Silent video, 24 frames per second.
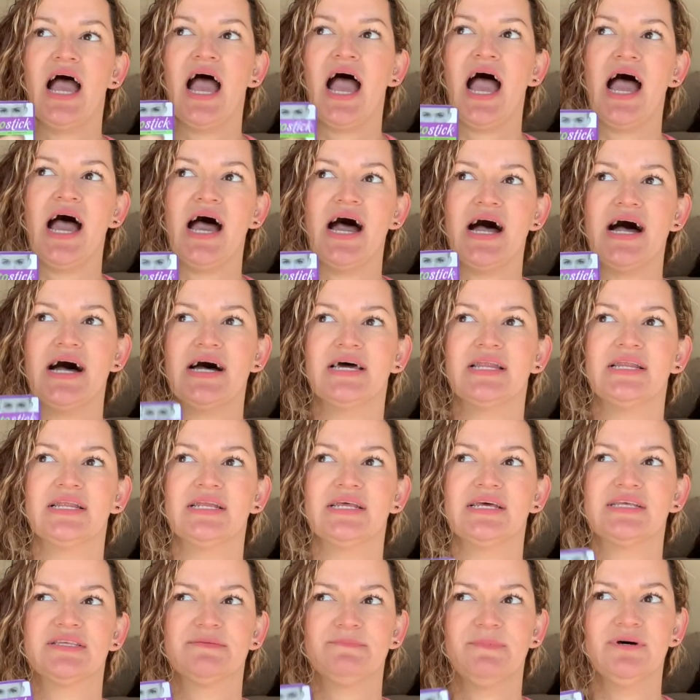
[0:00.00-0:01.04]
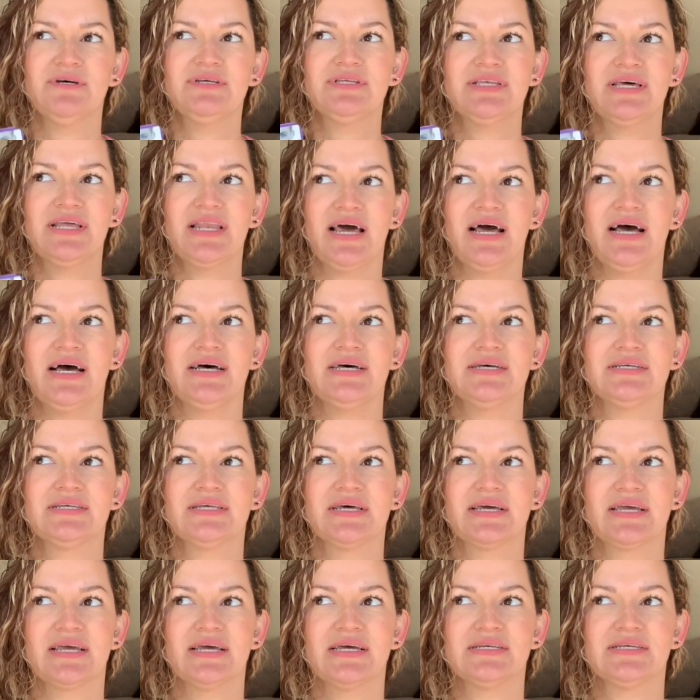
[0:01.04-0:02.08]
And it's supposed to last,
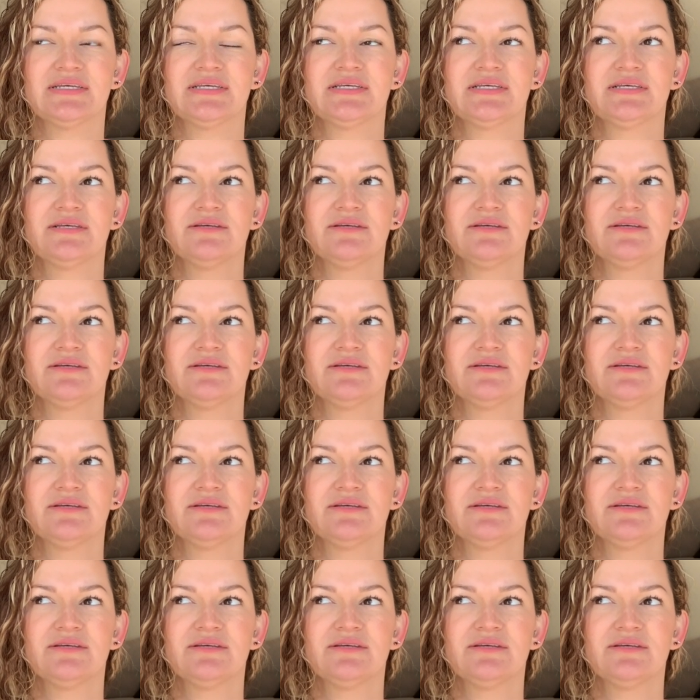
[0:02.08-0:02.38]
I guess,